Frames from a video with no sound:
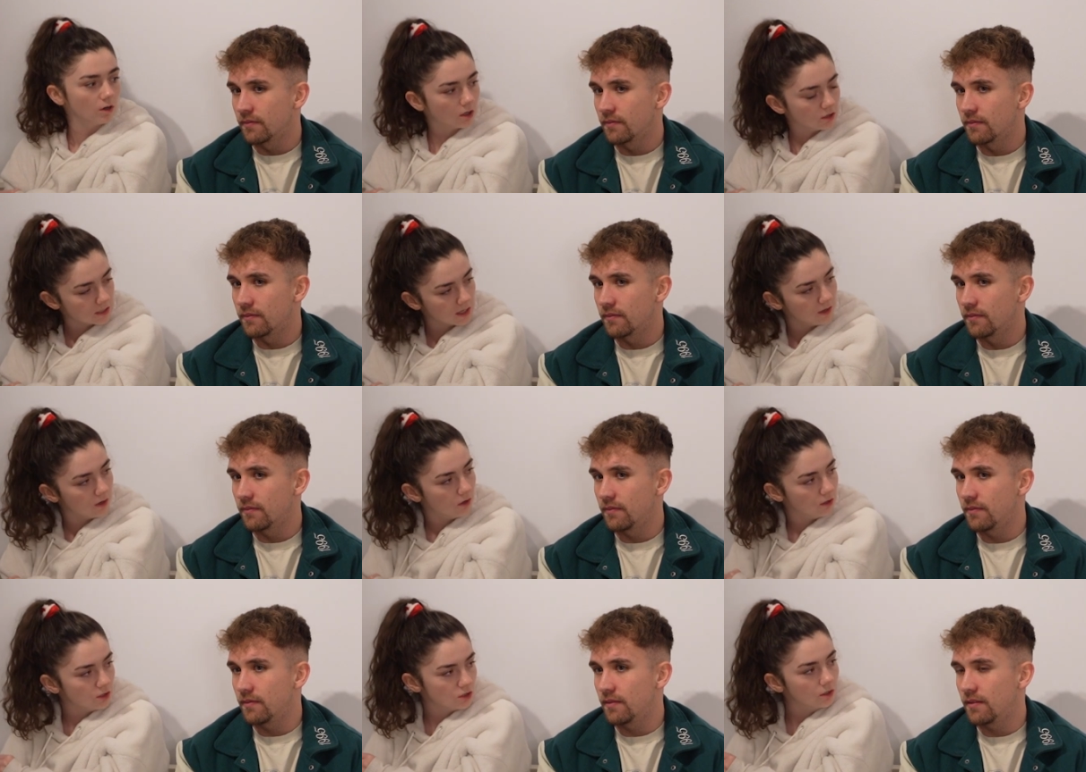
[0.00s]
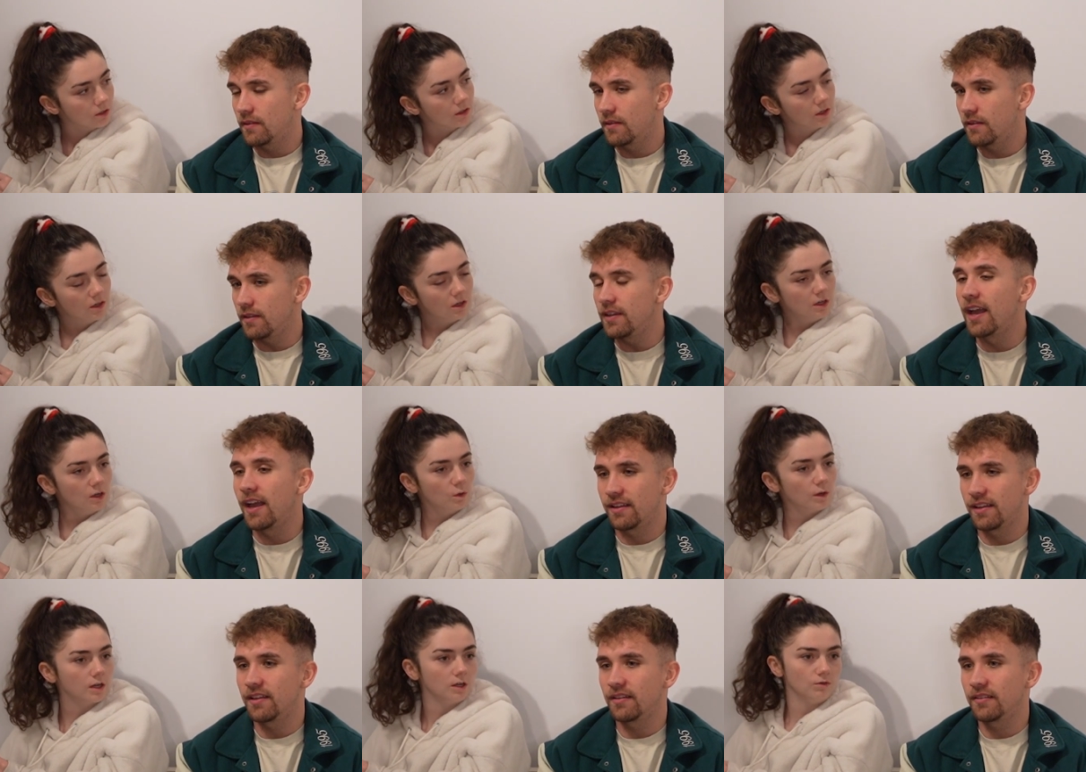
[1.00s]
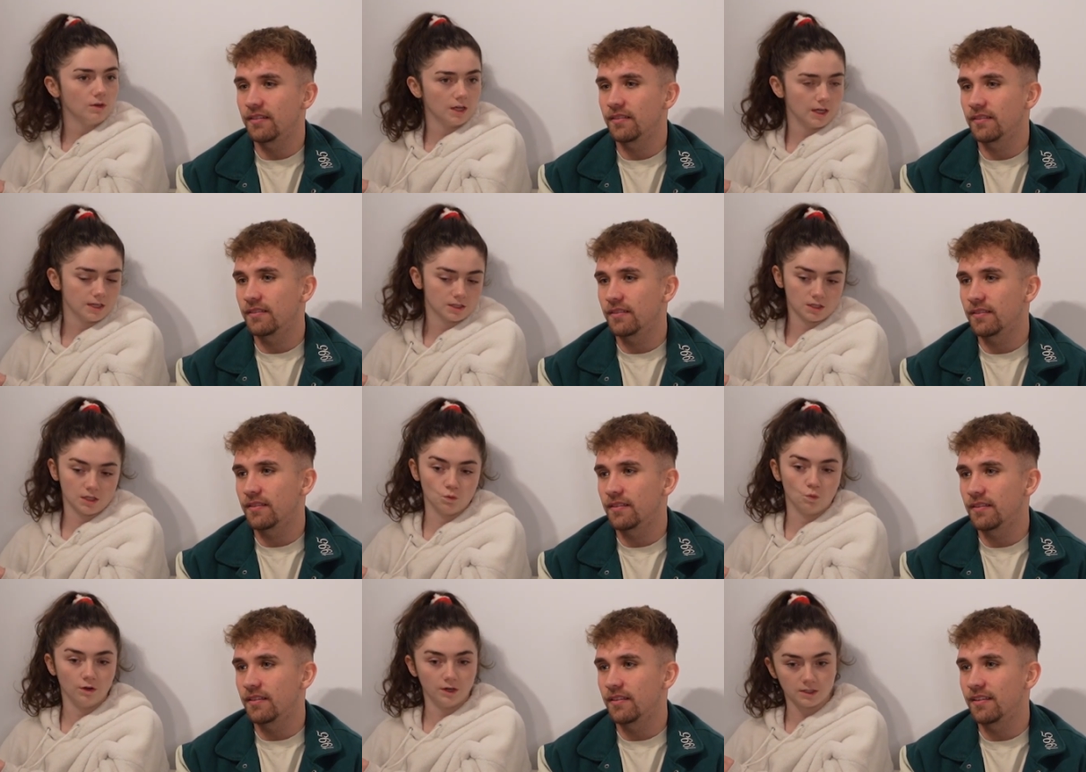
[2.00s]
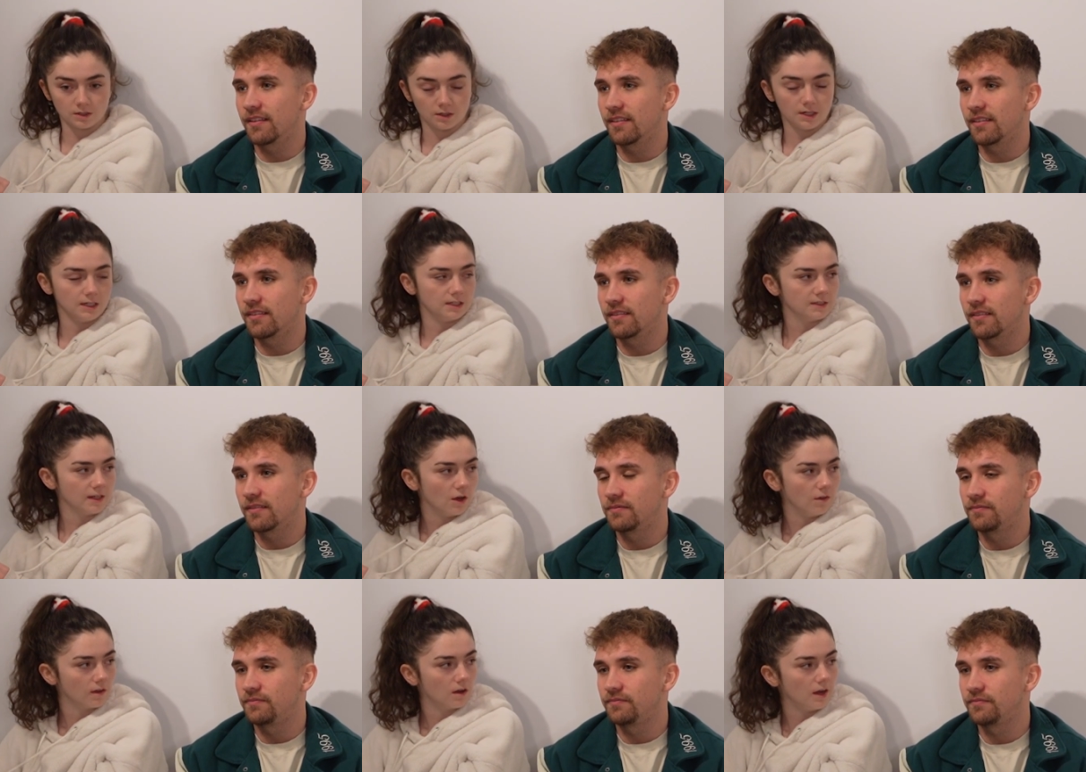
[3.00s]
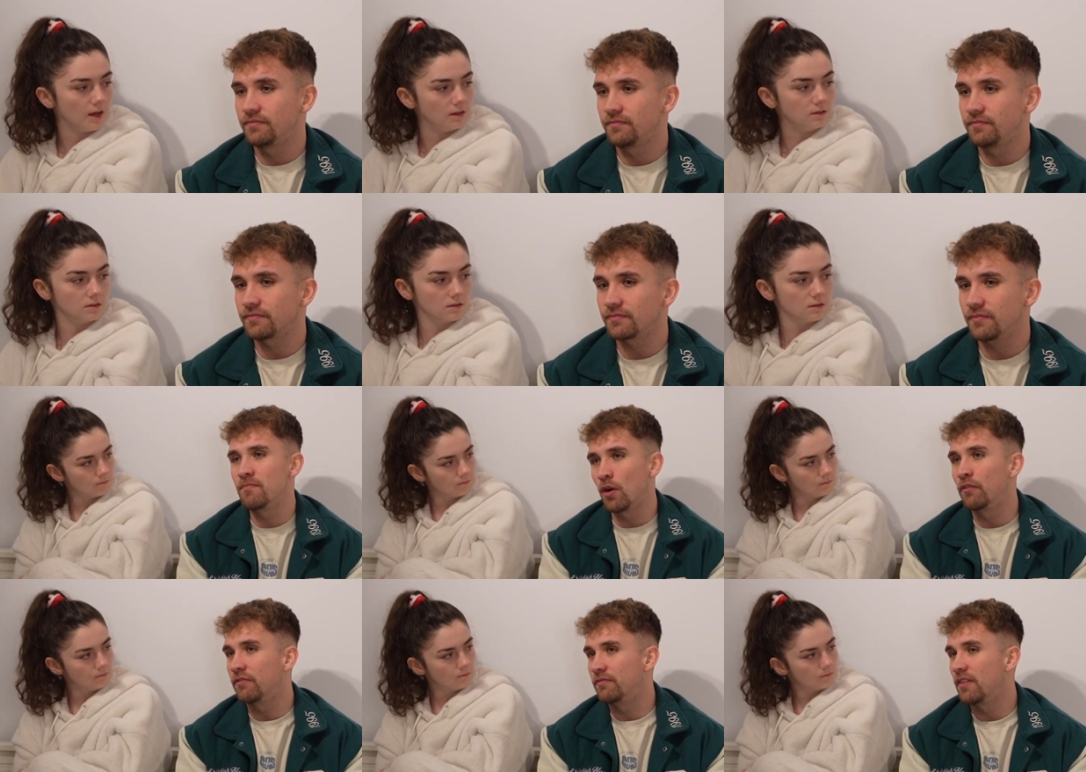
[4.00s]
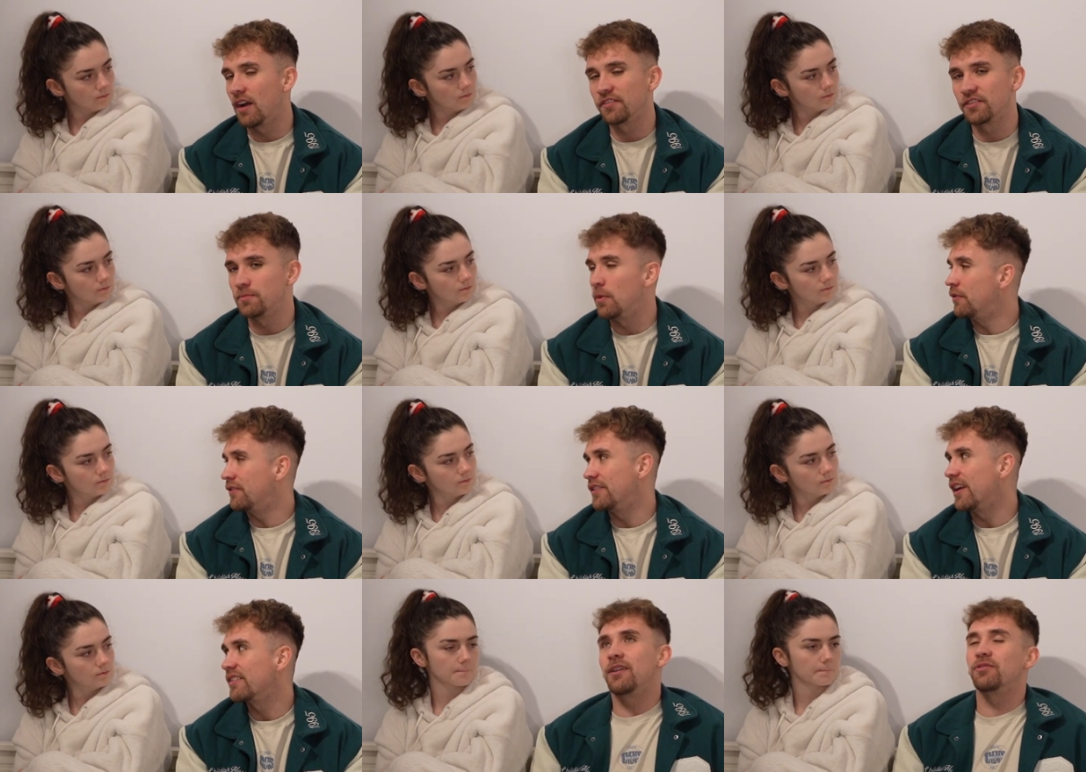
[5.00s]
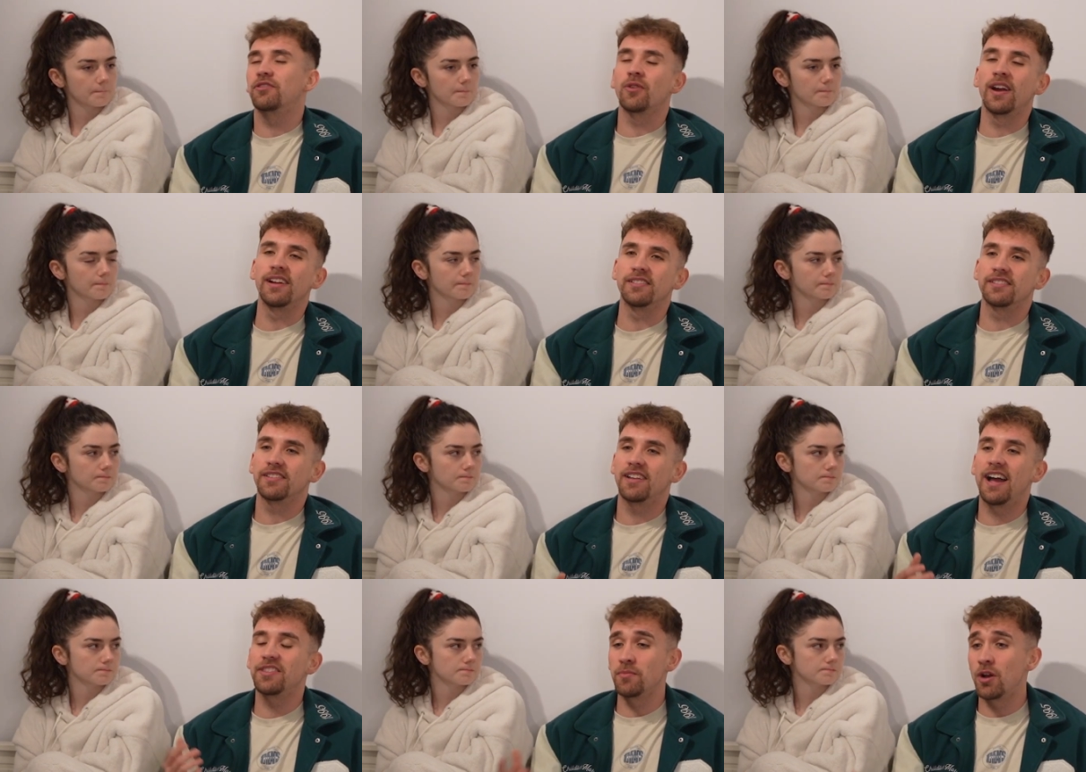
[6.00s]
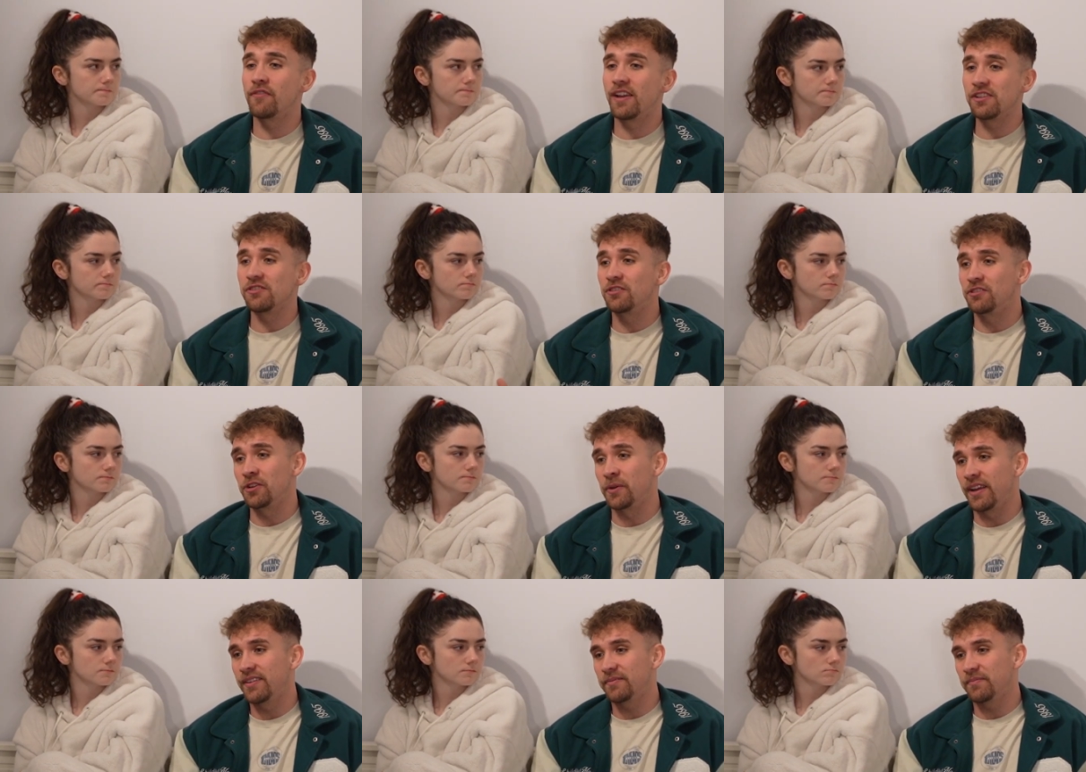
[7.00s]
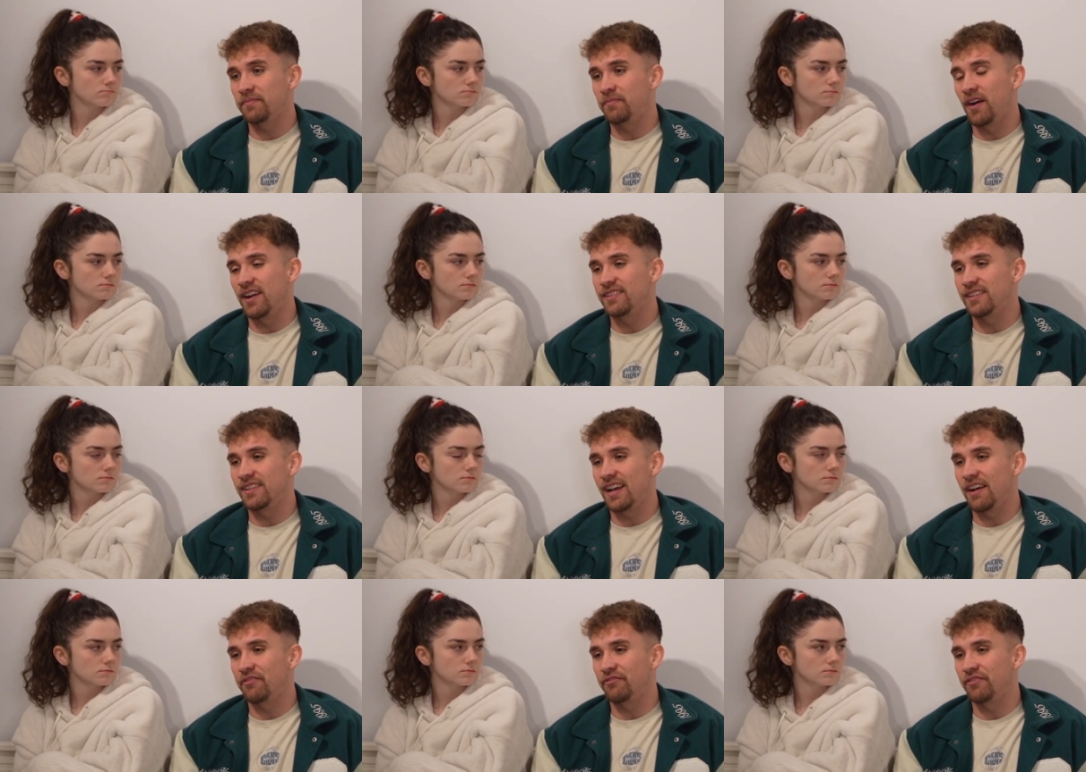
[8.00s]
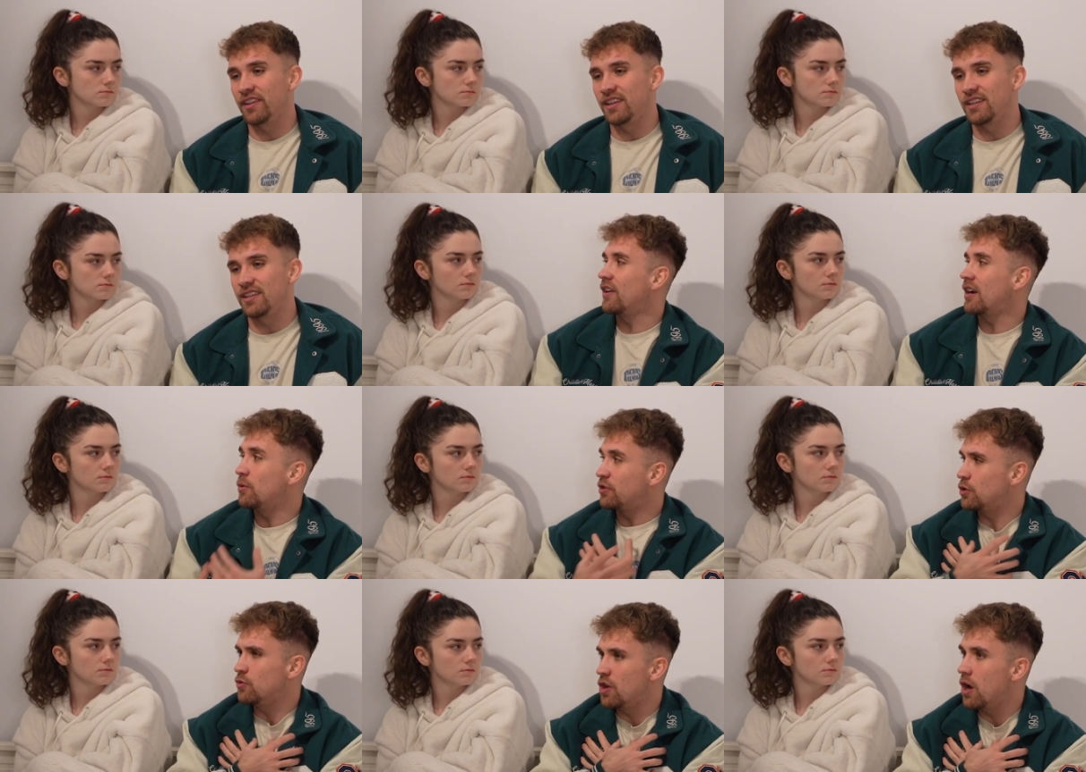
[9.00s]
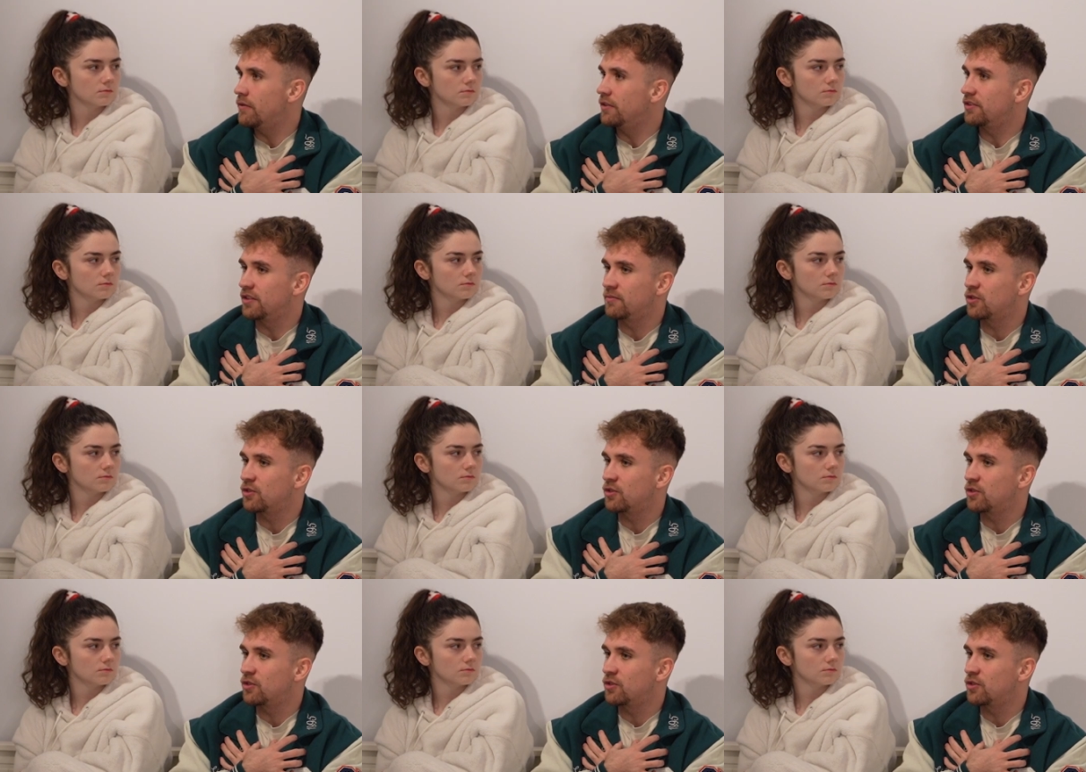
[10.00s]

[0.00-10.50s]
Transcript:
Speaker 1: own content or did you yeah quickly realize that you wanted and needed to get other clients
Speaker 2: both the answer to both is yes it was strange i had the motivation to do it but i didn't have the like i was too nervous to